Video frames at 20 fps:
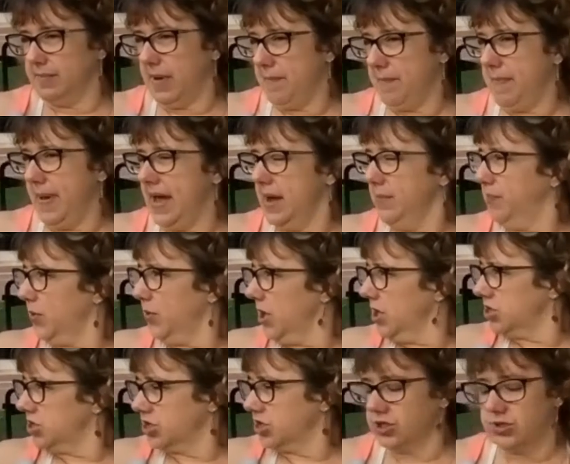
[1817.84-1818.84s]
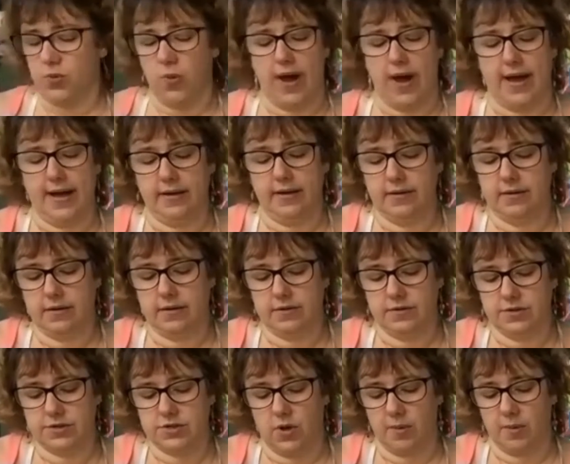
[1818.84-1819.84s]
My paintbrush is wet,
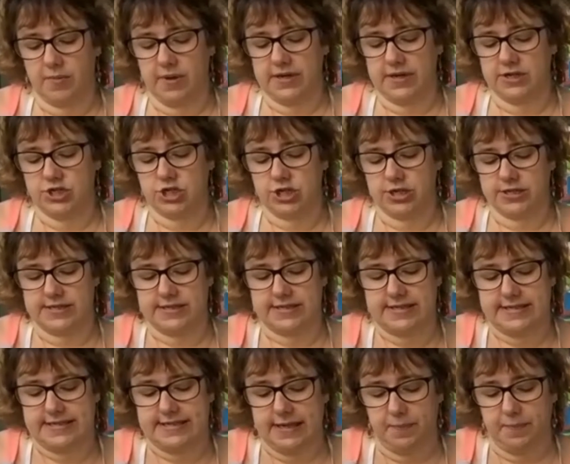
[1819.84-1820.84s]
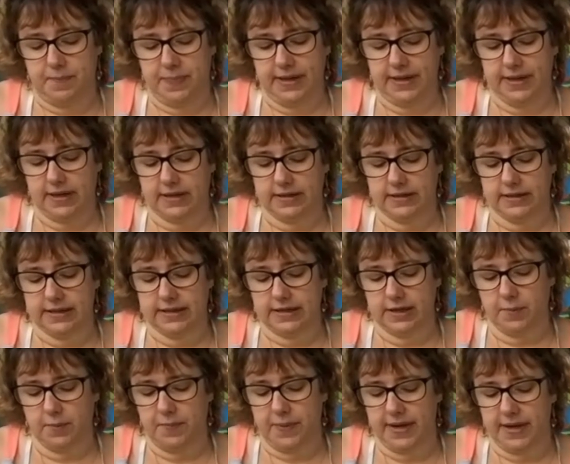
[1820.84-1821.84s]
so I'm gonna just dip it a
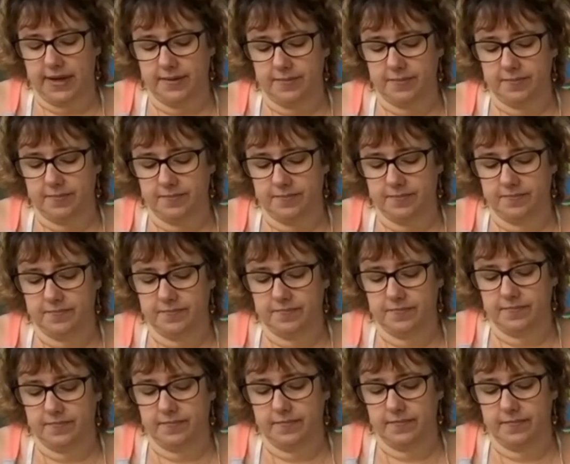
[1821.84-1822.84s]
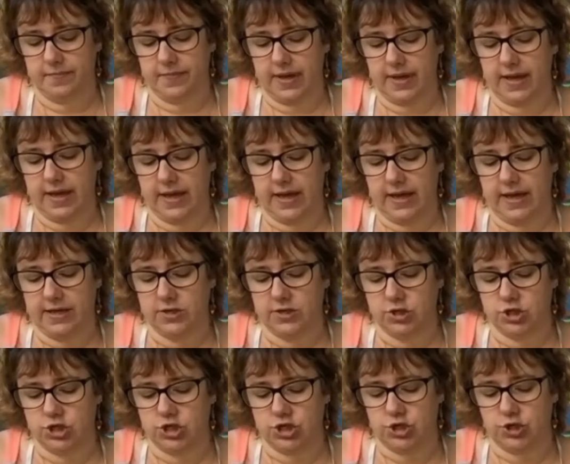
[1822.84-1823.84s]
little bit
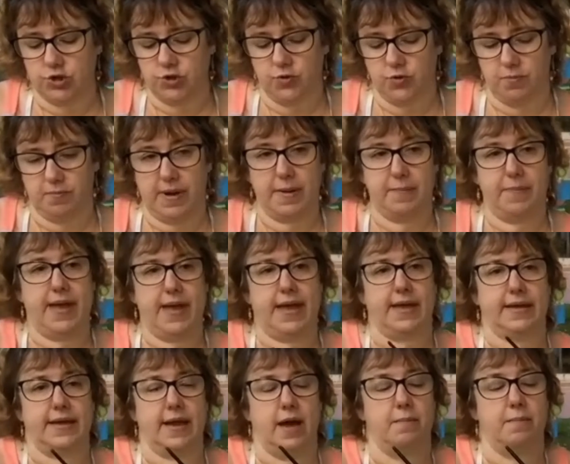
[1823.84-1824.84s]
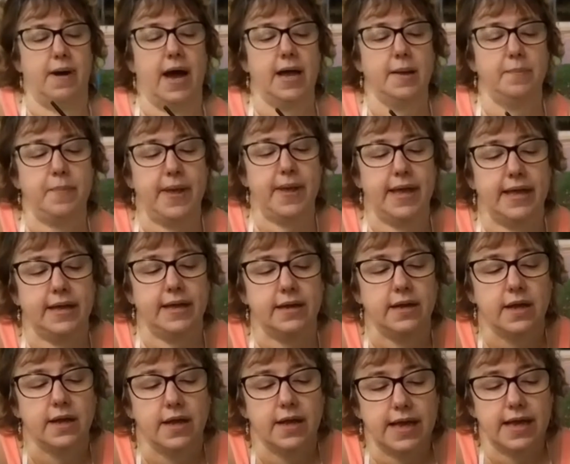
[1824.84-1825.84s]
into my paint. Now my paint
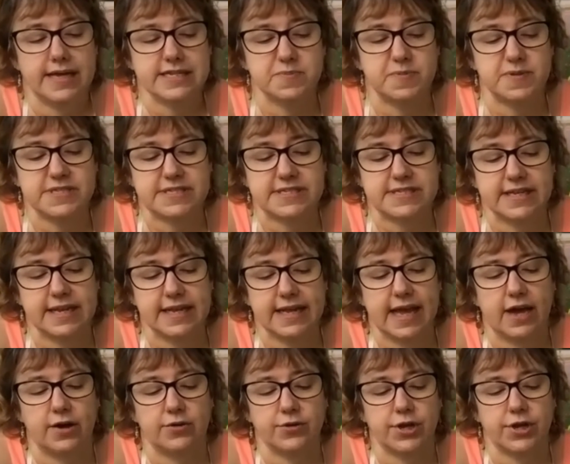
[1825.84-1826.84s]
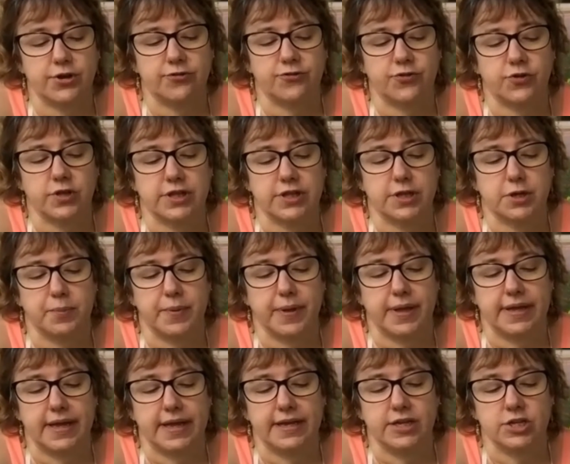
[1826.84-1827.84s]
has been sitting out here for a little
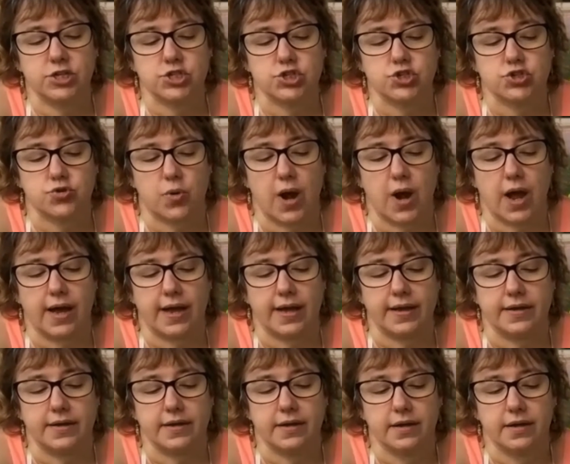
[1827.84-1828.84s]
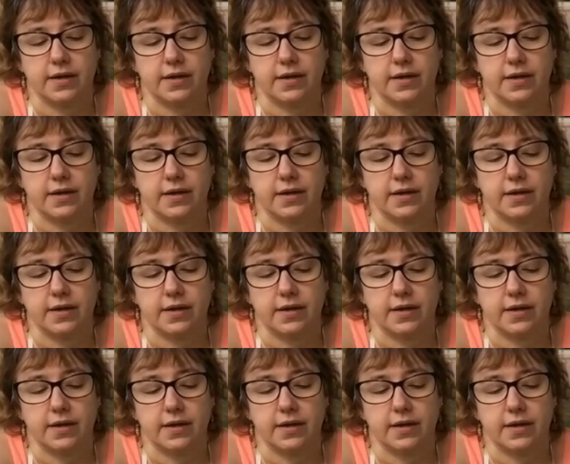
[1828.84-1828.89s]
bit and it's dried.